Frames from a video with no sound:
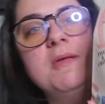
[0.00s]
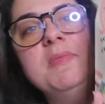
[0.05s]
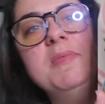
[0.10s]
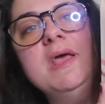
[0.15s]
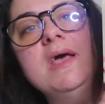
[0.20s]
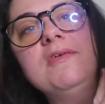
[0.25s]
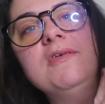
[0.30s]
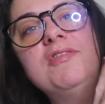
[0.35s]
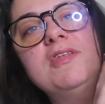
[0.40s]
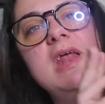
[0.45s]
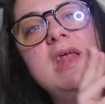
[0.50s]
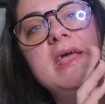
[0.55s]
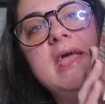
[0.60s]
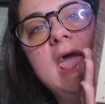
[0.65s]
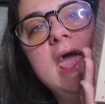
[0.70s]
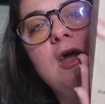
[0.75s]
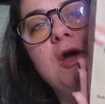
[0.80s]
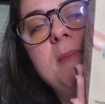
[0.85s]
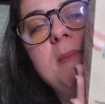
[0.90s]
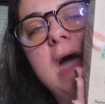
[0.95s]
something else that I
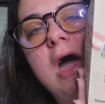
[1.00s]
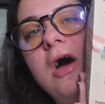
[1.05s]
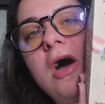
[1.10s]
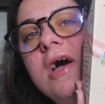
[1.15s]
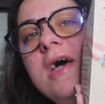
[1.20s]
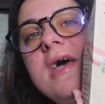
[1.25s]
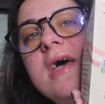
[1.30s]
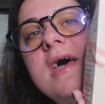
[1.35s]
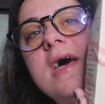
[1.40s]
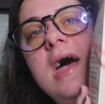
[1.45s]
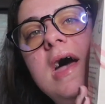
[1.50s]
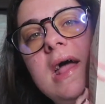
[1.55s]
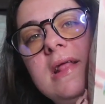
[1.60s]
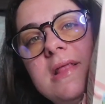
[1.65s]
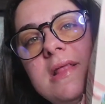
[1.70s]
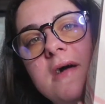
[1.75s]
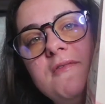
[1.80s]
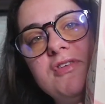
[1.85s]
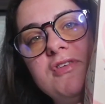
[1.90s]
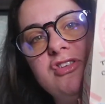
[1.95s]
care about. I
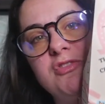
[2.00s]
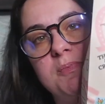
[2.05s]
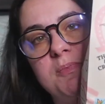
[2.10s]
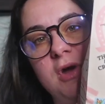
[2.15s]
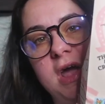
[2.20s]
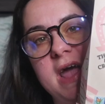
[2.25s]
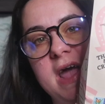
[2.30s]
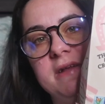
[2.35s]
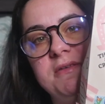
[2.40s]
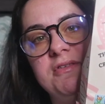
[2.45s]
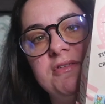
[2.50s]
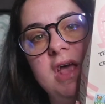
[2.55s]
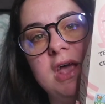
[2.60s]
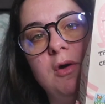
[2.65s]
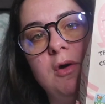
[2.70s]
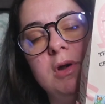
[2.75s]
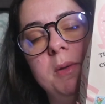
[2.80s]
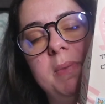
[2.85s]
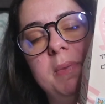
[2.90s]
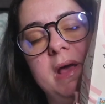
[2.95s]
love this brand. I
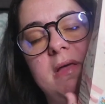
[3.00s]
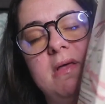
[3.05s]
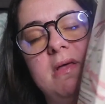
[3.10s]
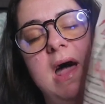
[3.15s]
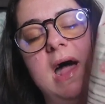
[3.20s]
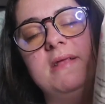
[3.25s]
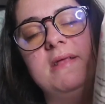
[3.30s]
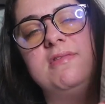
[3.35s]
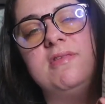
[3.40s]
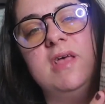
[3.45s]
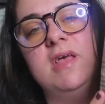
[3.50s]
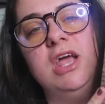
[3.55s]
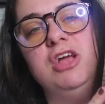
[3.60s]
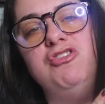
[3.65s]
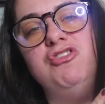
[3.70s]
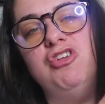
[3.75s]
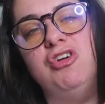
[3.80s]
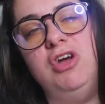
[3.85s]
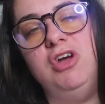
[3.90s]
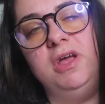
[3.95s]
go to Big Lots
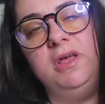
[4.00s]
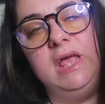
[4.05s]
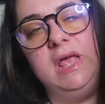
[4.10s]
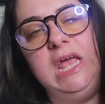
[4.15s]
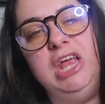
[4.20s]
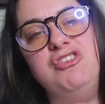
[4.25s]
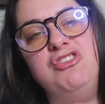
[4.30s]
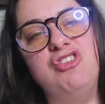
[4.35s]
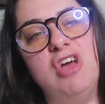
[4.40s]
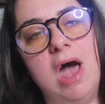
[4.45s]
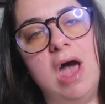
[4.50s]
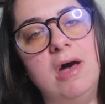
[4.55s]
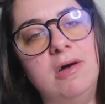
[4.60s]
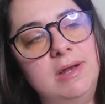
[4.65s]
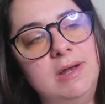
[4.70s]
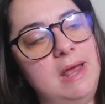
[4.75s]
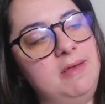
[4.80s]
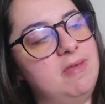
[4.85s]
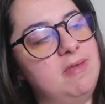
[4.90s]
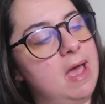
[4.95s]
like during each
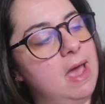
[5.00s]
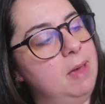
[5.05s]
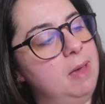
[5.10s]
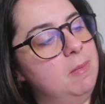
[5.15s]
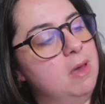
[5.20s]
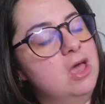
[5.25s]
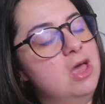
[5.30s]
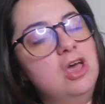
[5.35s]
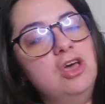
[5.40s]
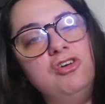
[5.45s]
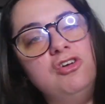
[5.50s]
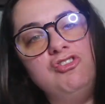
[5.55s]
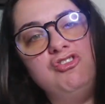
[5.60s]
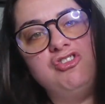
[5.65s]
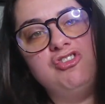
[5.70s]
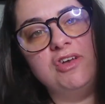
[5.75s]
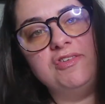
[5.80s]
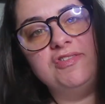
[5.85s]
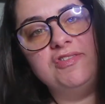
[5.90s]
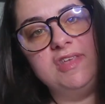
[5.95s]
holiday time
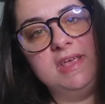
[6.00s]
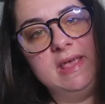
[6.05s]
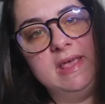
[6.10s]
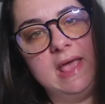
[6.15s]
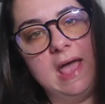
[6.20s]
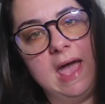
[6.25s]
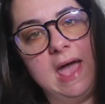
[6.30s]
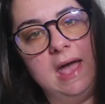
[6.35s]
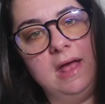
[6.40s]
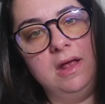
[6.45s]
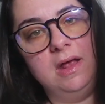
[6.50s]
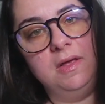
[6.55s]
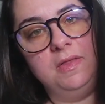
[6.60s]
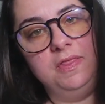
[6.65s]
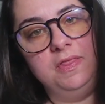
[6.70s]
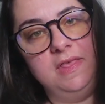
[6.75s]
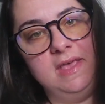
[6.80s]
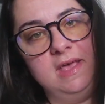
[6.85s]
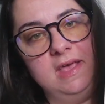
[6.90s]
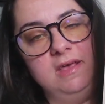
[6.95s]
just to get
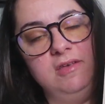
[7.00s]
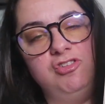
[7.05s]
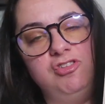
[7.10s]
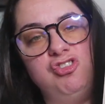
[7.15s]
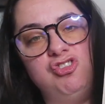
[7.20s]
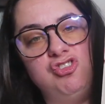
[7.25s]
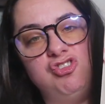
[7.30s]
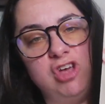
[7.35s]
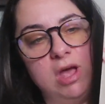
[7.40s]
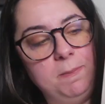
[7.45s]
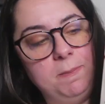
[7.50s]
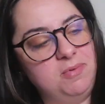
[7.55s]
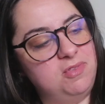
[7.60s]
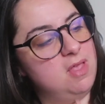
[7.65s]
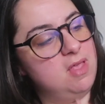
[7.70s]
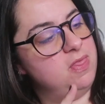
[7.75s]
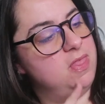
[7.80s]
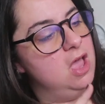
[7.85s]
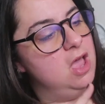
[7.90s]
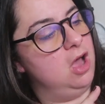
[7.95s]
these chips.
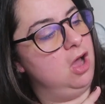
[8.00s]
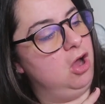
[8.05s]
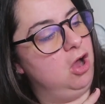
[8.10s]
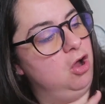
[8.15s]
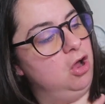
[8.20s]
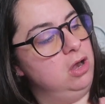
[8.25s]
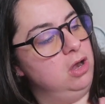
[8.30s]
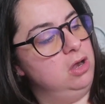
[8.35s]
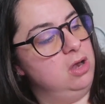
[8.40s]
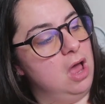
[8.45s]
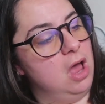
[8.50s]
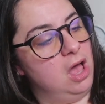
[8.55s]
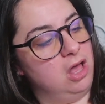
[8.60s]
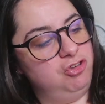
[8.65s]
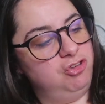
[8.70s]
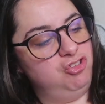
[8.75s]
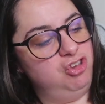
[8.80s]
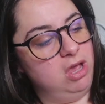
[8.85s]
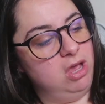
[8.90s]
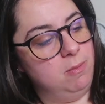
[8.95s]
They're
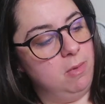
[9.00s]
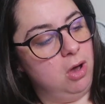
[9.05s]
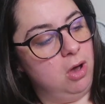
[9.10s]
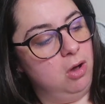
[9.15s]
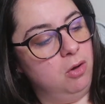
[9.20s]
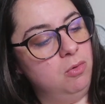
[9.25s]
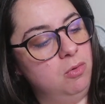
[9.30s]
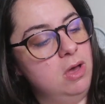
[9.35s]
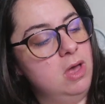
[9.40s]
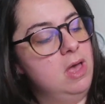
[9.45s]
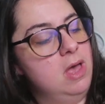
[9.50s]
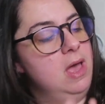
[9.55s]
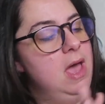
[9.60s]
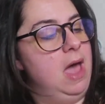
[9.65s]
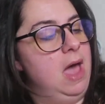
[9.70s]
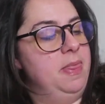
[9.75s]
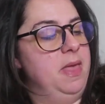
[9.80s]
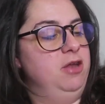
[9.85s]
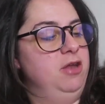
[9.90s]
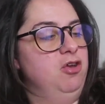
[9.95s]
non G M O
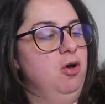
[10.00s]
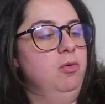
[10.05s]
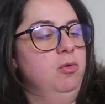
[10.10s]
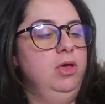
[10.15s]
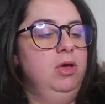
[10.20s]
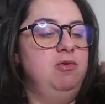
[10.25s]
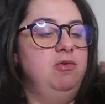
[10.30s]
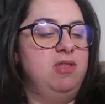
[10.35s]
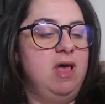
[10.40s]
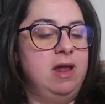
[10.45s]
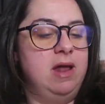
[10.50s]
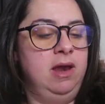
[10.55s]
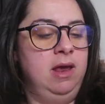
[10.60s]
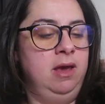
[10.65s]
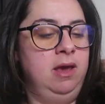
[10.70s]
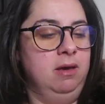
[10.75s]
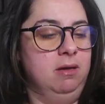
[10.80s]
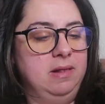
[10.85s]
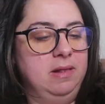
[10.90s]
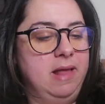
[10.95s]
and they don't use
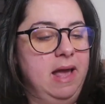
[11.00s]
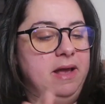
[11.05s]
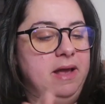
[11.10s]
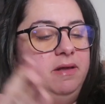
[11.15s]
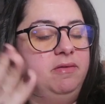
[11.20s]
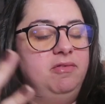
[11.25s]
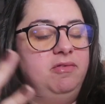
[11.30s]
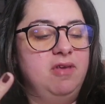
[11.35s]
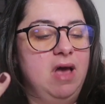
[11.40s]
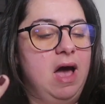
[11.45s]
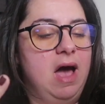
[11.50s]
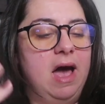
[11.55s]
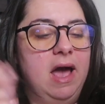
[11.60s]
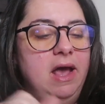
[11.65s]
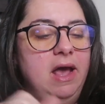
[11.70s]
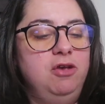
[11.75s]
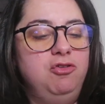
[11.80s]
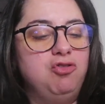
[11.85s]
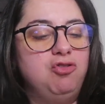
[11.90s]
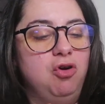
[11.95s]
any like
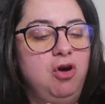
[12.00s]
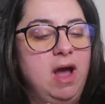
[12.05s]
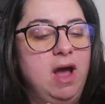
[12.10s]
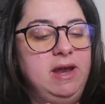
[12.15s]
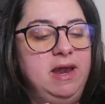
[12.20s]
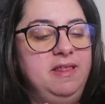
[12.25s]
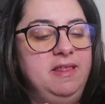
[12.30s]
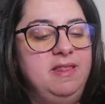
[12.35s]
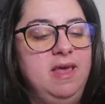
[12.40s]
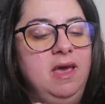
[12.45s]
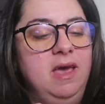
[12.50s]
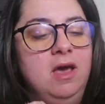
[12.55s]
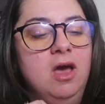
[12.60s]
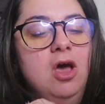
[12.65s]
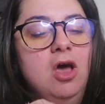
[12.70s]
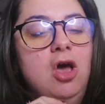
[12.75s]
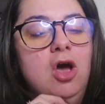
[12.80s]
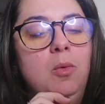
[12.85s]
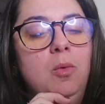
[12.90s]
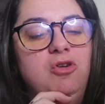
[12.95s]
dyes or anything,
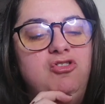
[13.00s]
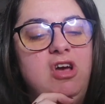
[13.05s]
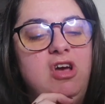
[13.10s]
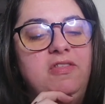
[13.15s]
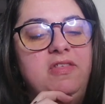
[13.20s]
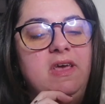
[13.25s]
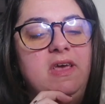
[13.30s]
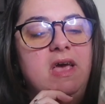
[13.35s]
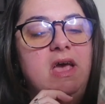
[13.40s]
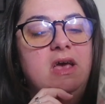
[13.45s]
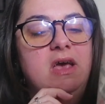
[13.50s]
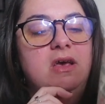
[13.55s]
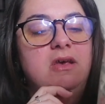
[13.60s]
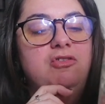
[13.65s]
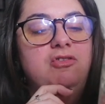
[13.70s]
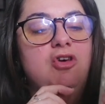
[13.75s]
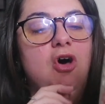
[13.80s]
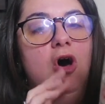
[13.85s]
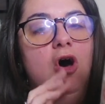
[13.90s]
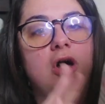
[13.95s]
which I think
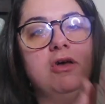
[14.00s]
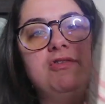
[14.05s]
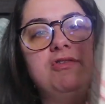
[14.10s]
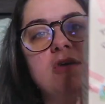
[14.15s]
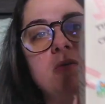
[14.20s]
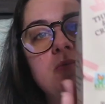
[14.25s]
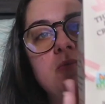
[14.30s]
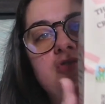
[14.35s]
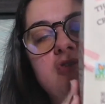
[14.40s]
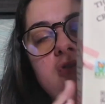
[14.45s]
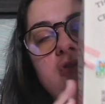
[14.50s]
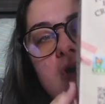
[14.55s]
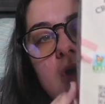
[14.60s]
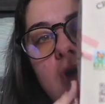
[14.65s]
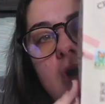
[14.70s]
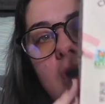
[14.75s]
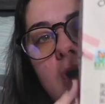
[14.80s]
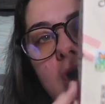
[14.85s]
is awesome. So they're